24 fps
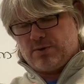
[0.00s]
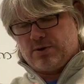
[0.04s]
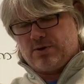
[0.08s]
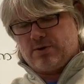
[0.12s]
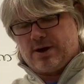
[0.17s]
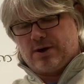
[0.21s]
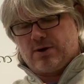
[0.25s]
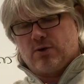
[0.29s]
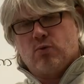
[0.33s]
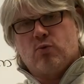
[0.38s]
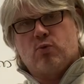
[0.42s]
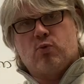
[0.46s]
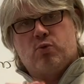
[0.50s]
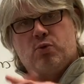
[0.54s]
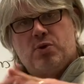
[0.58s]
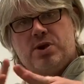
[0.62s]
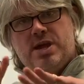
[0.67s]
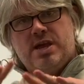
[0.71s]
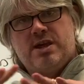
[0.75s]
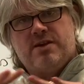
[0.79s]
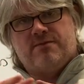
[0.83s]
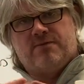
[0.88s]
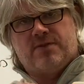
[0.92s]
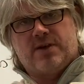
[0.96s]
would know how to
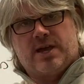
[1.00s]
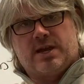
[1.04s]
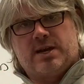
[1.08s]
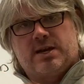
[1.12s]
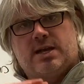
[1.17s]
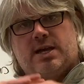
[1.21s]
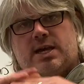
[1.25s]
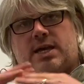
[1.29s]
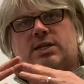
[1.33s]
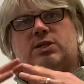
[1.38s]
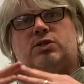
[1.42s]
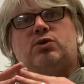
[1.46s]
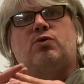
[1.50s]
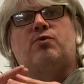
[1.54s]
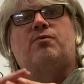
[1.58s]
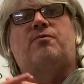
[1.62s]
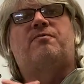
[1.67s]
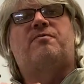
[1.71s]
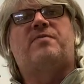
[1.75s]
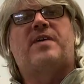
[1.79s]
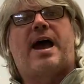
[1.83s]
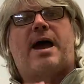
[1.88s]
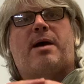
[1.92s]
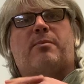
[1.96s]
weave it into
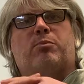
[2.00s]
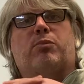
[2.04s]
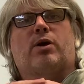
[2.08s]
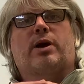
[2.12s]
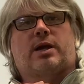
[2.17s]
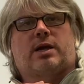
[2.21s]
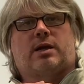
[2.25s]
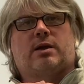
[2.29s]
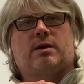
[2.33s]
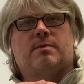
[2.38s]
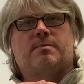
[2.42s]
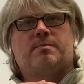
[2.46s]
fabric.